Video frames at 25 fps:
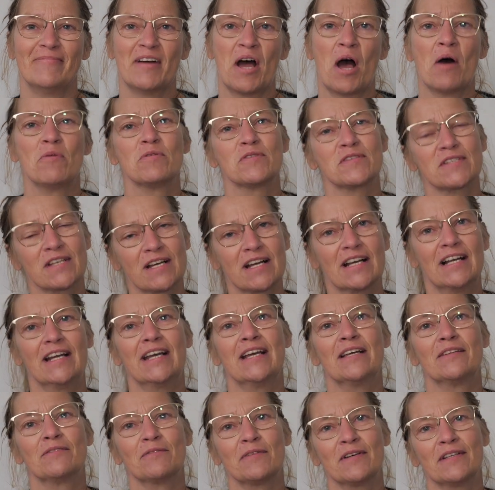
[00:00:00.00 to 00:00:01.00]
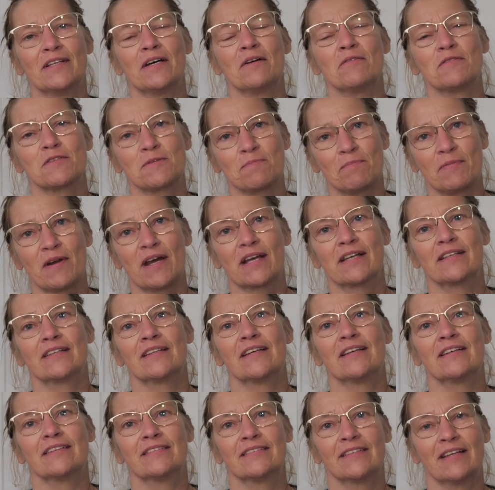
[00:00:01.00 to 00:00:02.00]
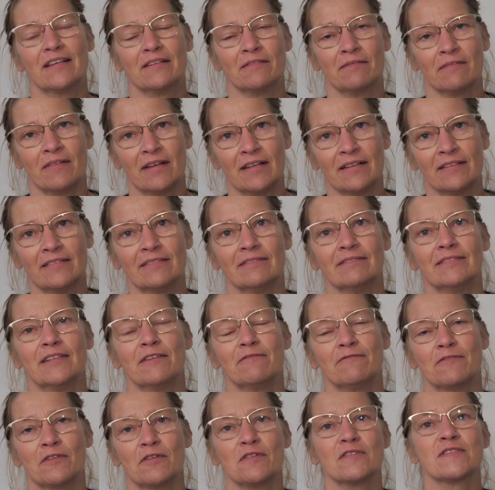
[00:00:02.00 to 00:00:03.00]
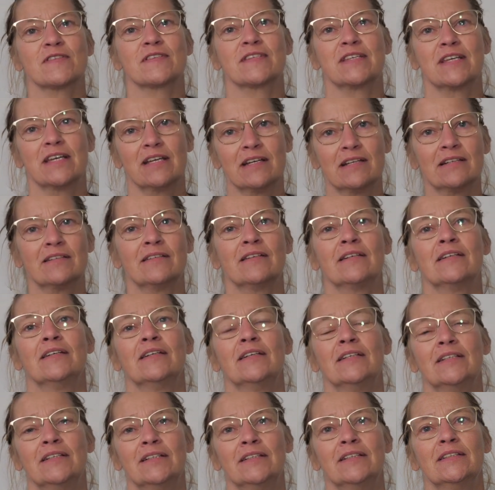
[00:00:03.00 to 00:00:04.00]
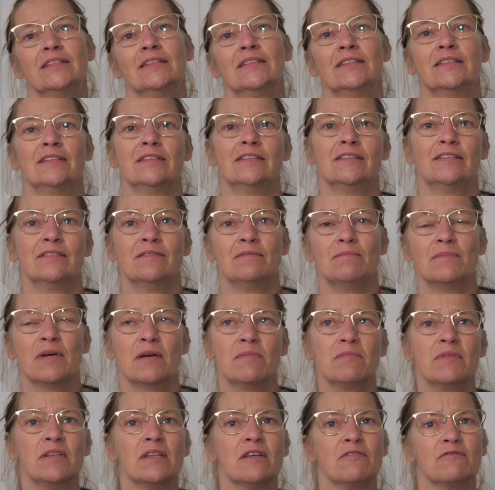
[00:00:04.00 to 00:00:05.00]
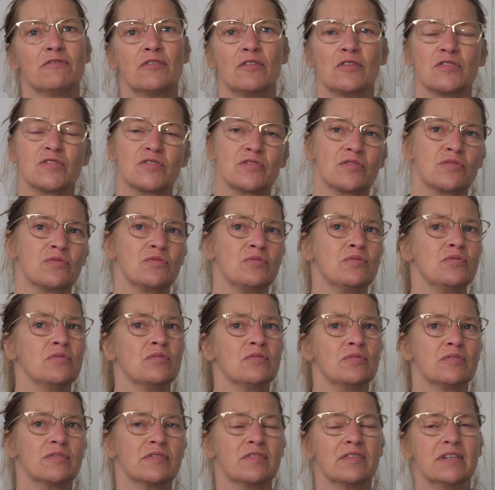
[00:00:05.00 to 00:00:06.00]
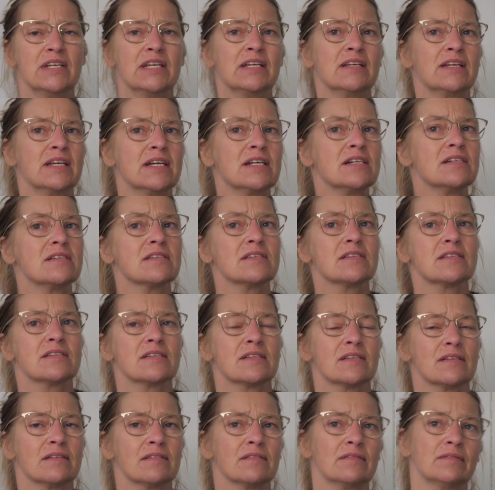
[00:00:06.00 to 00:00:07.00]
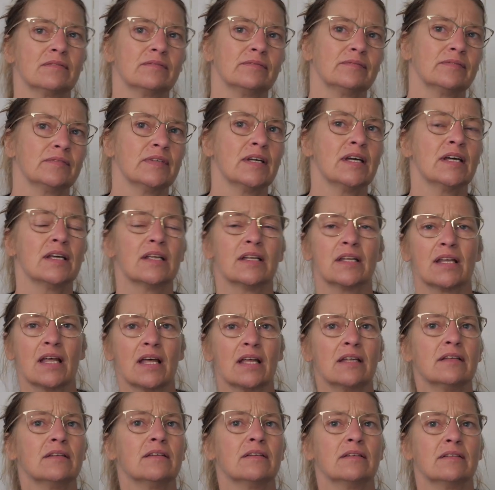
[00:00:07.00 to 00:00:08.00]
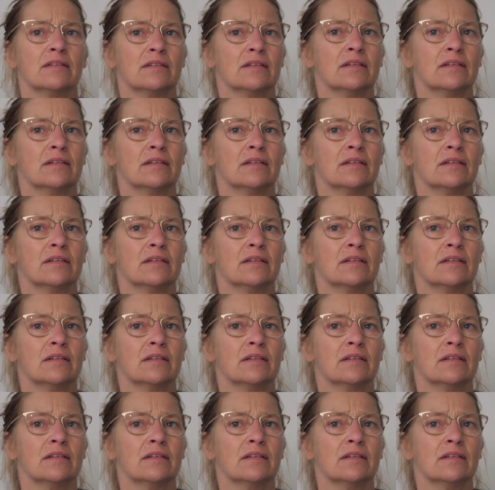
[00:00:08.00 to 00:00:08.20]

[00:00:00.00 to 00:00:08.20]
I was clean when I was pregnant, and when the first year, maybe the first 2-3 years, and then